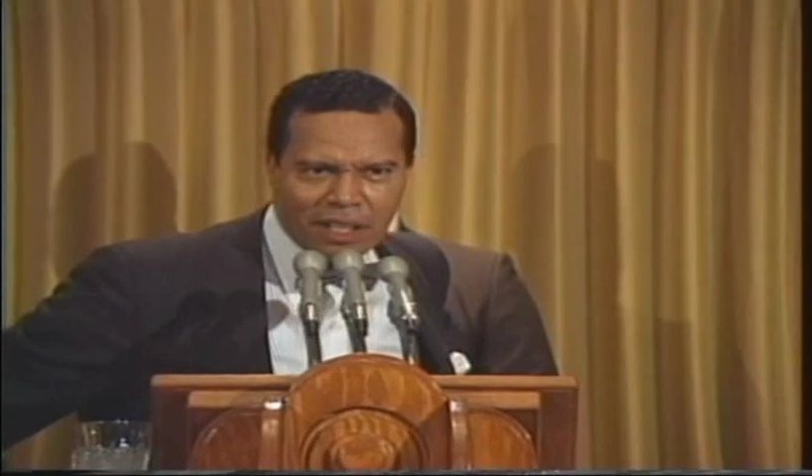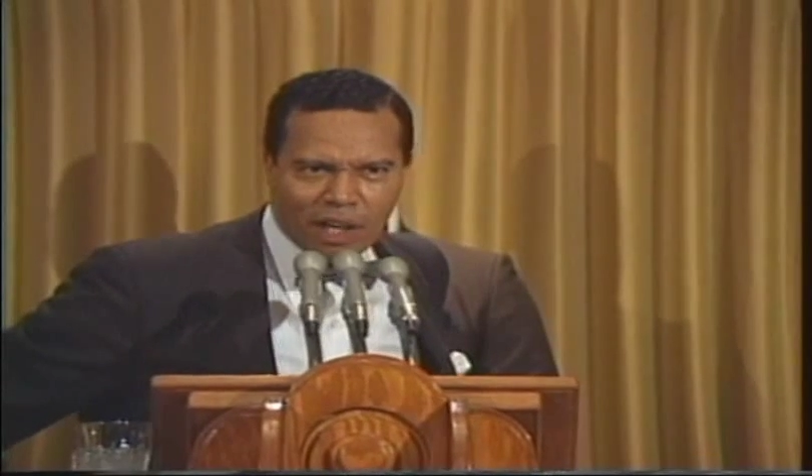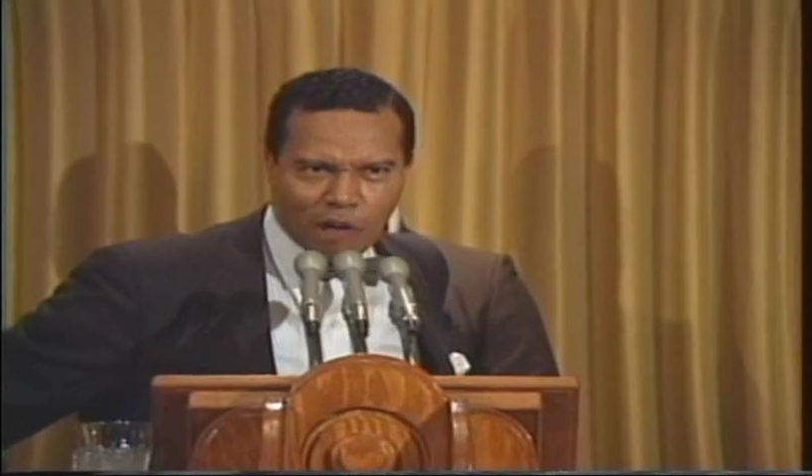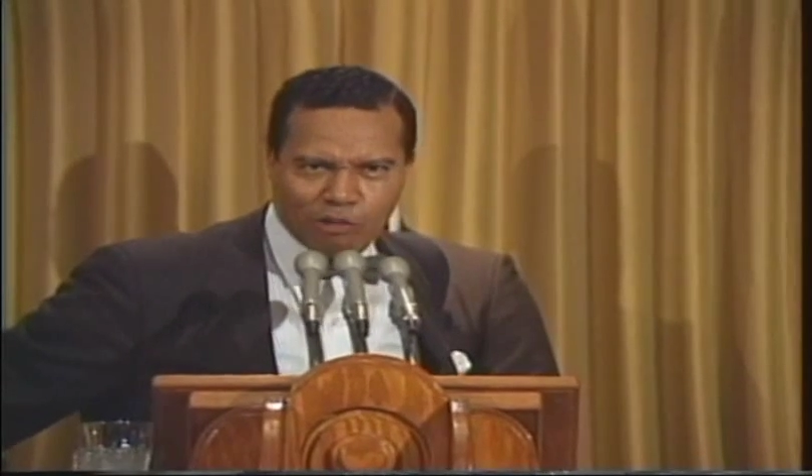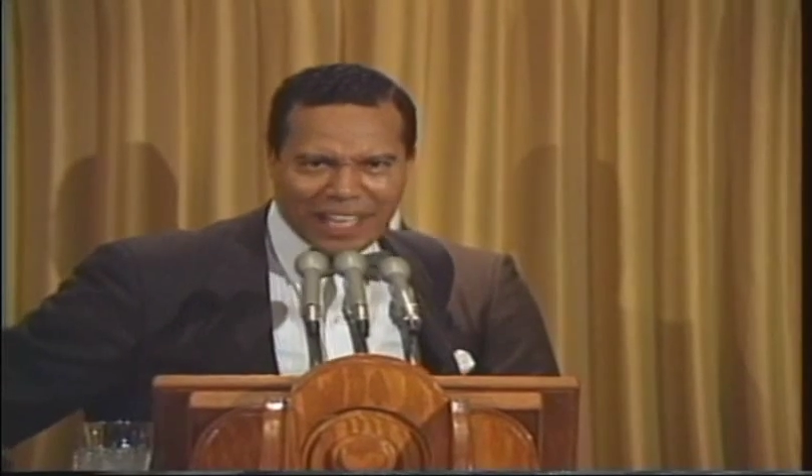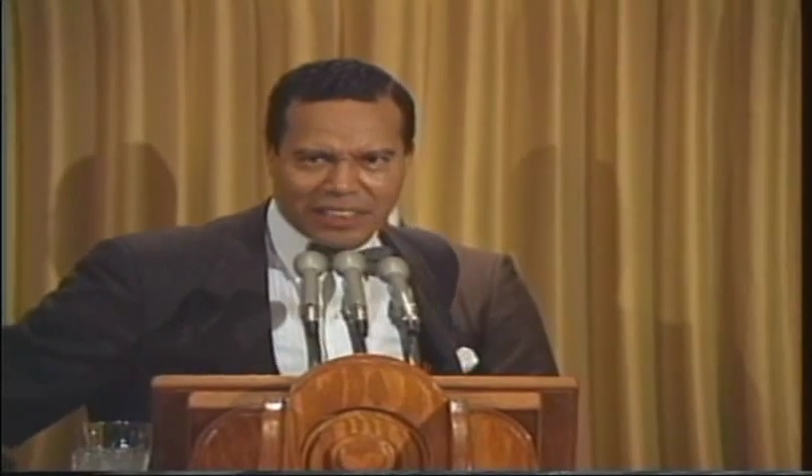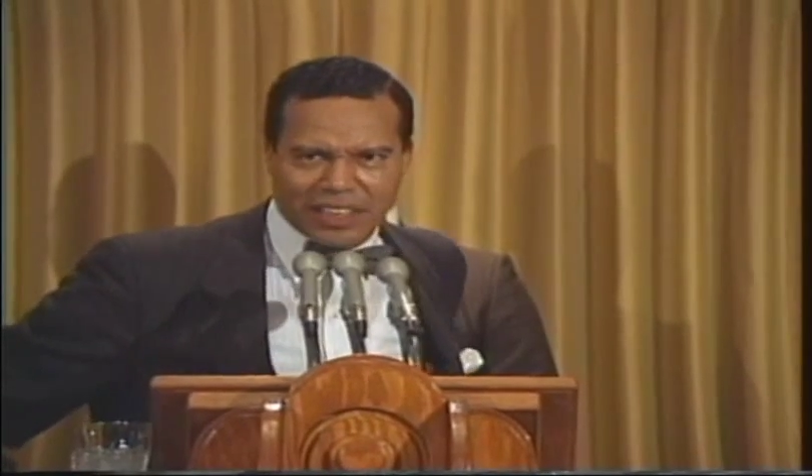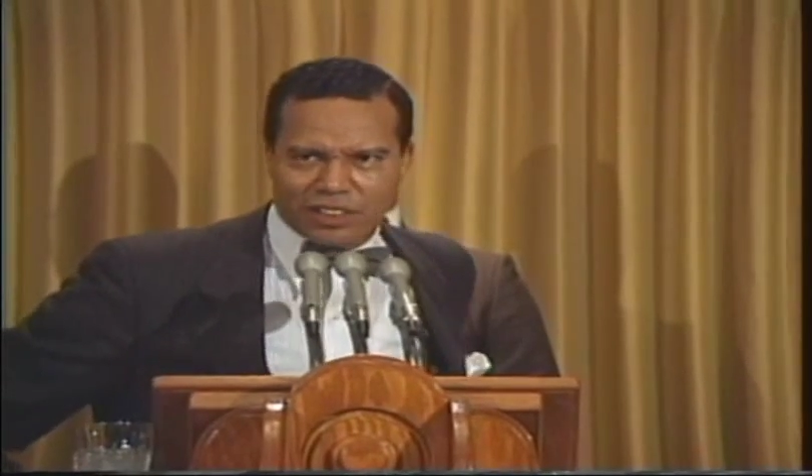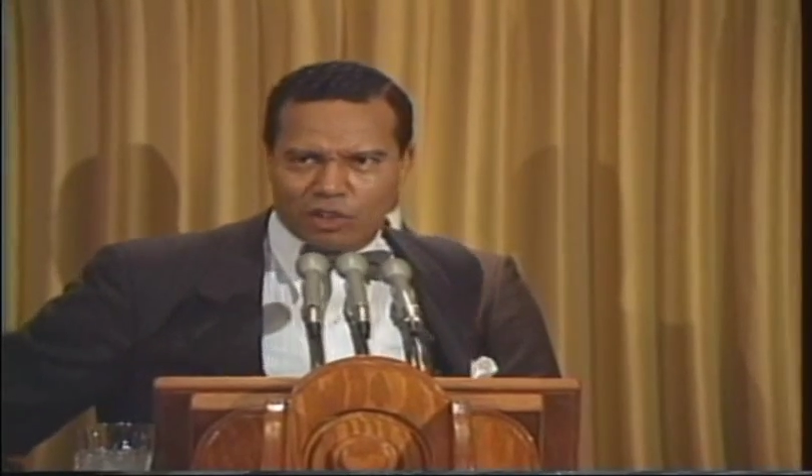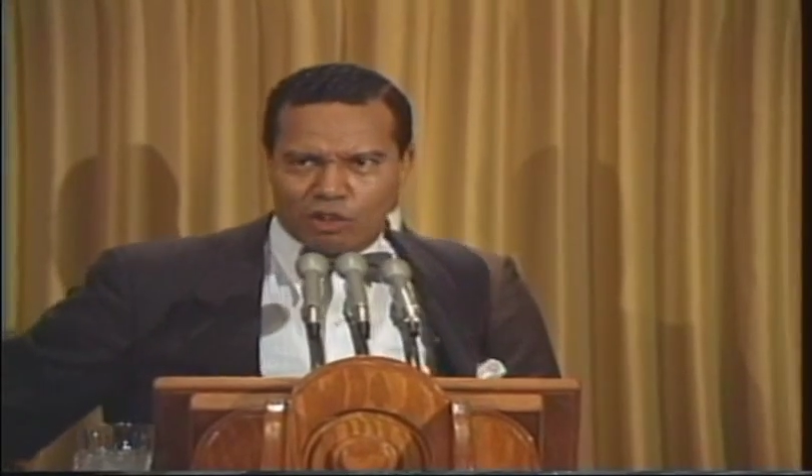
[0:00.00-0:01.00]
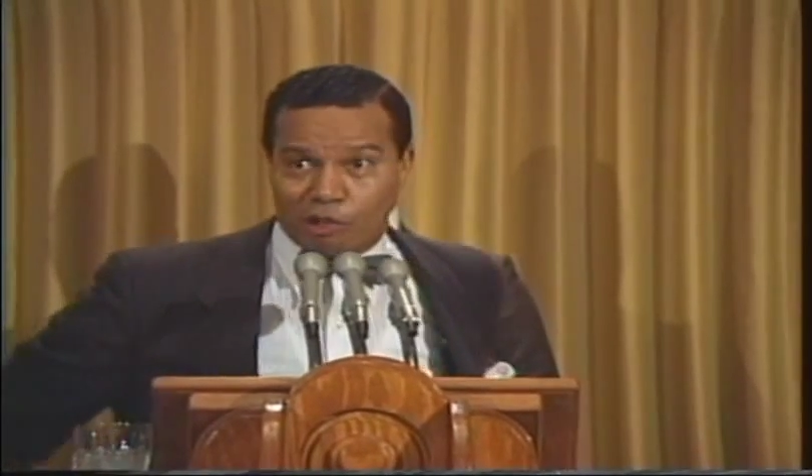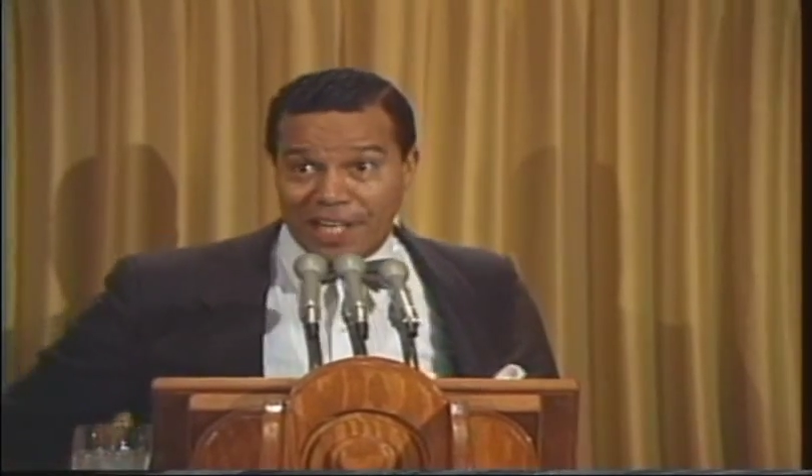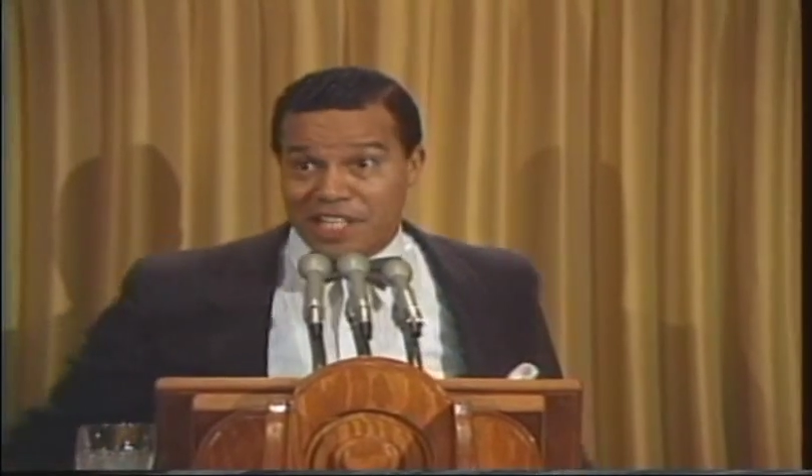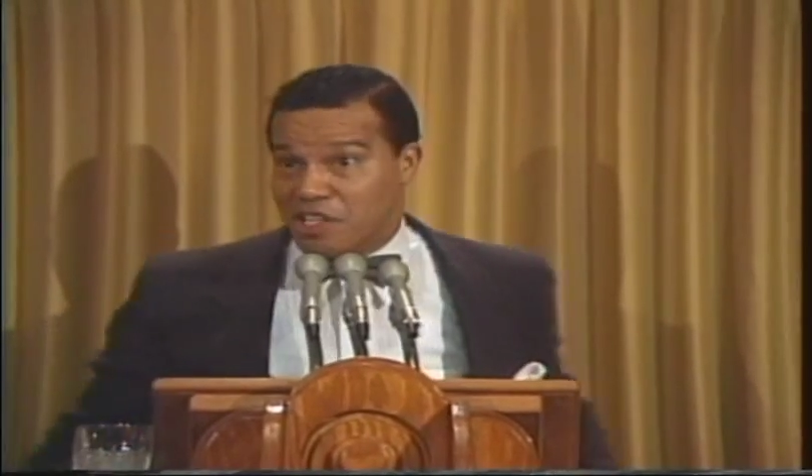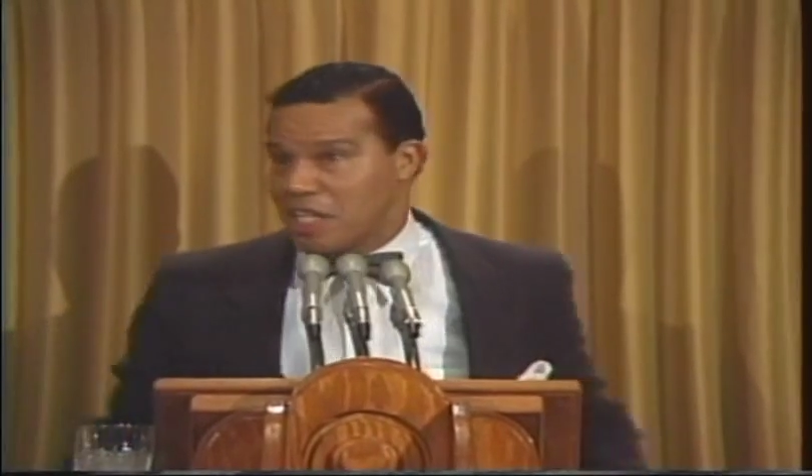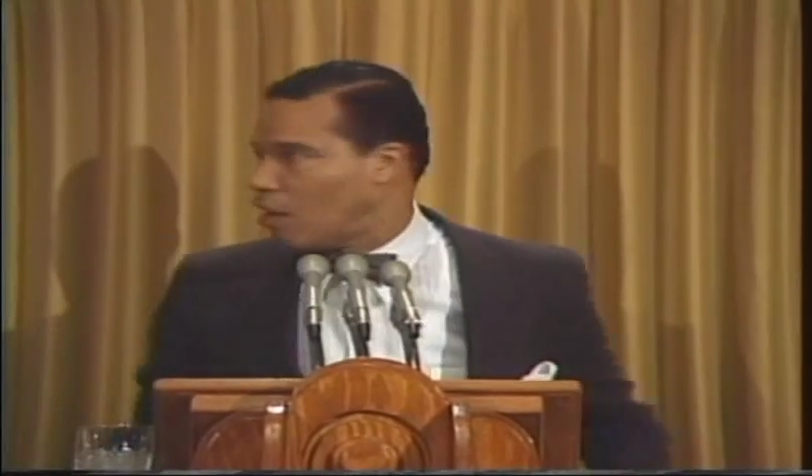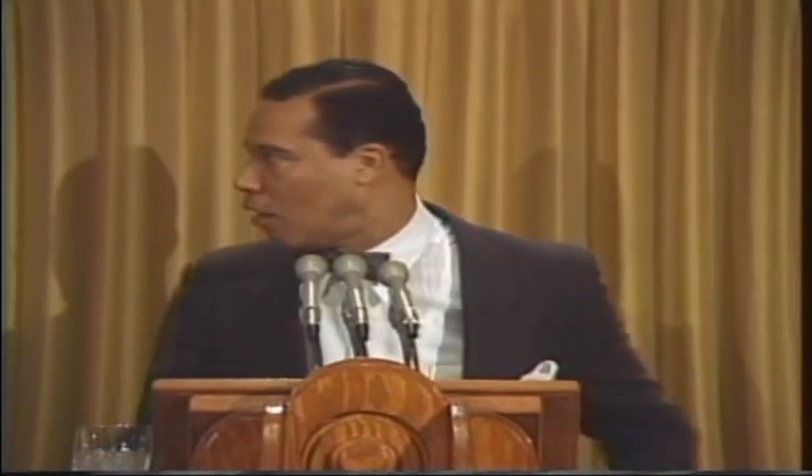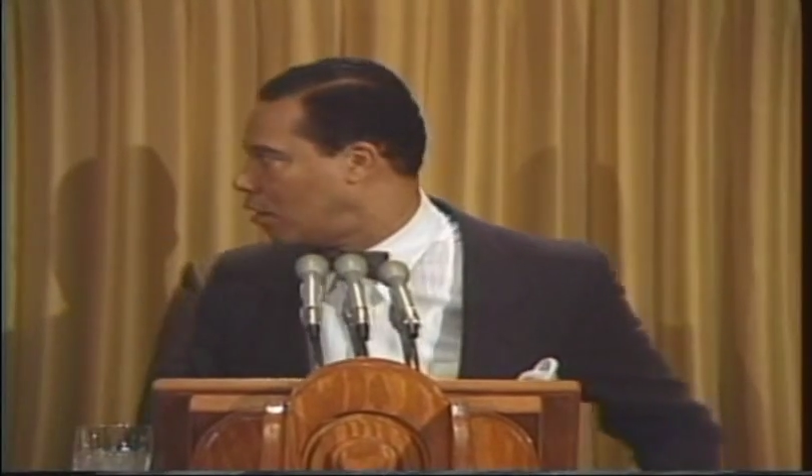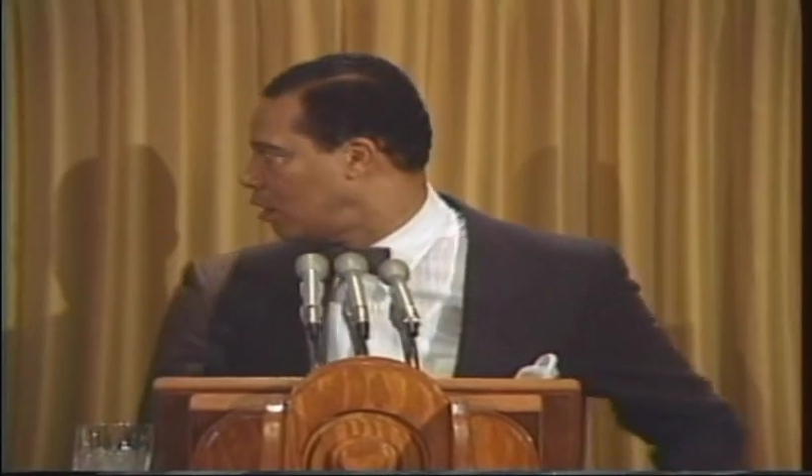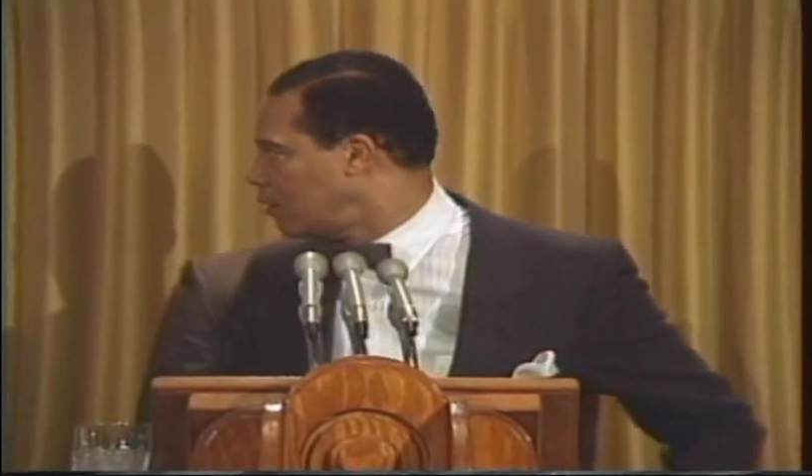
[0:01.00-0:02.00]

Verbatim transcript: a racist or crazy or?